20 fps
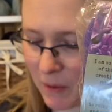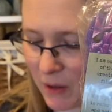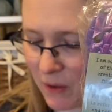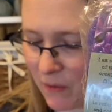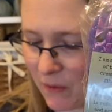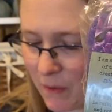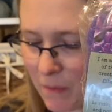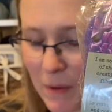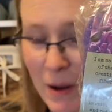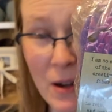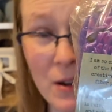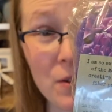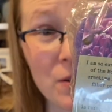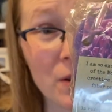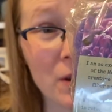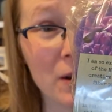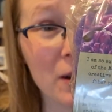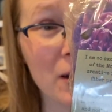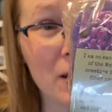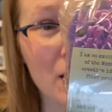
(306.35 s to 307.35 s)

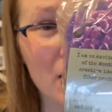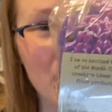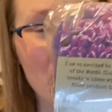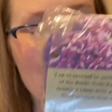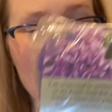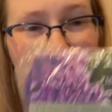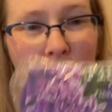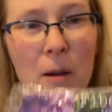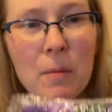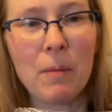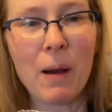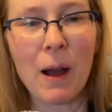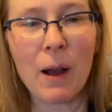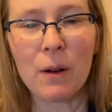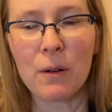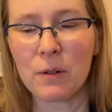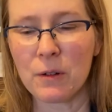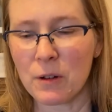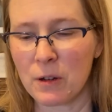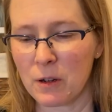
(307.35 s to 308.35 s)
information
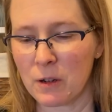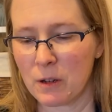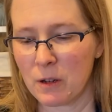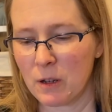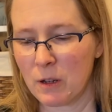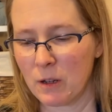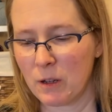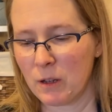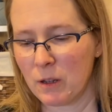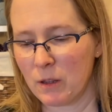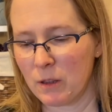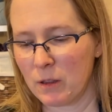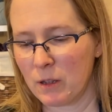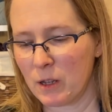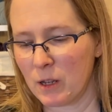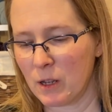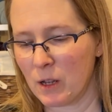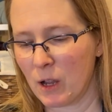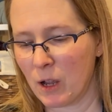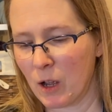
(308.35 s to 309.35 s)
about
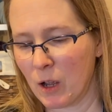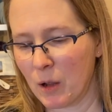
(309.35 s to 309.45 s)
the